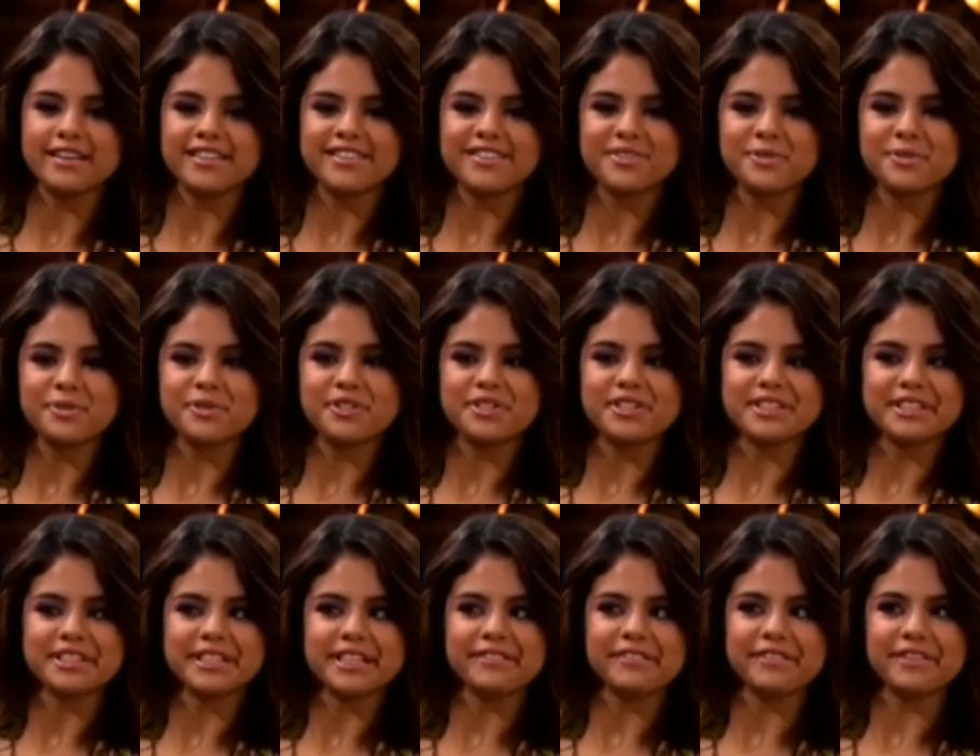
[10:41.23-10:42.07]
You
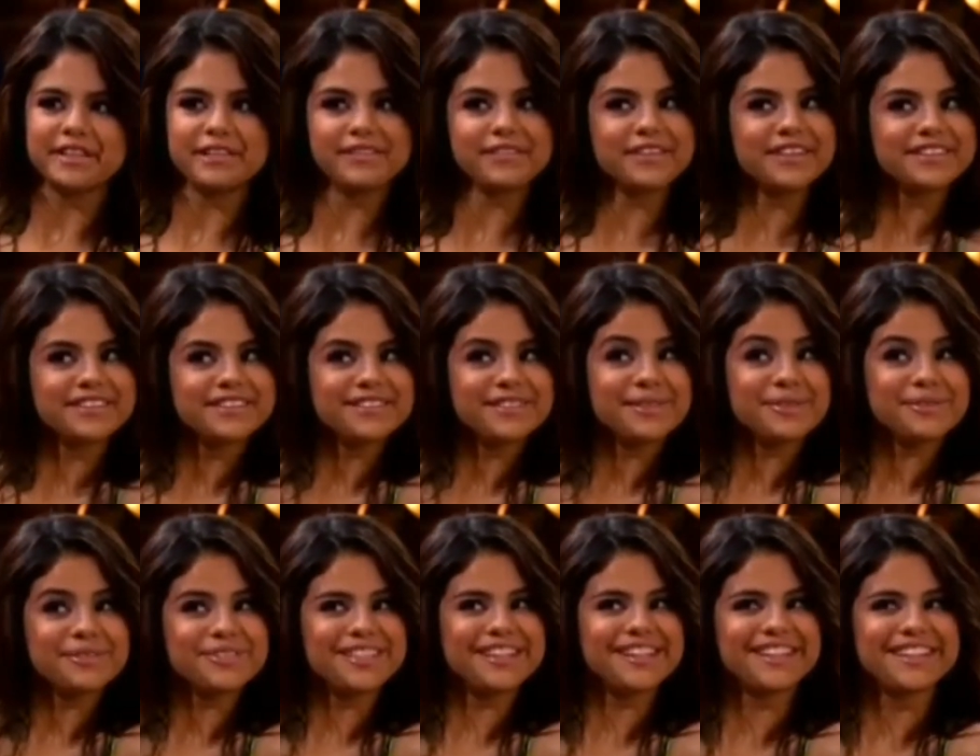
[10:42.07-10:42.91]
still haven't given us
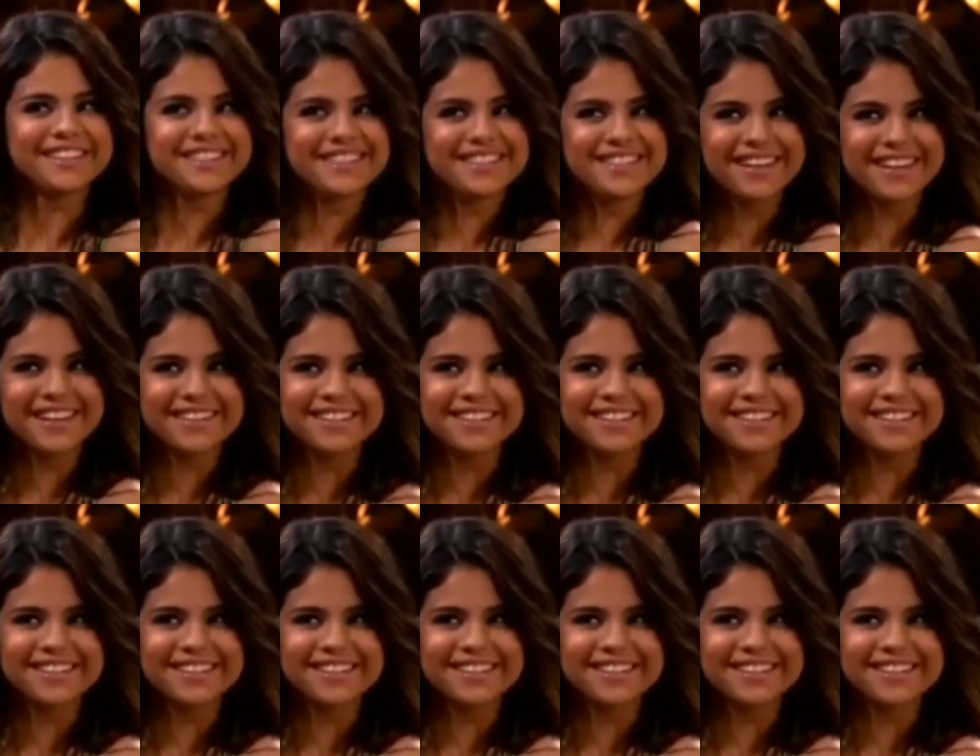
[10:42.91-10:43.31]
those tickets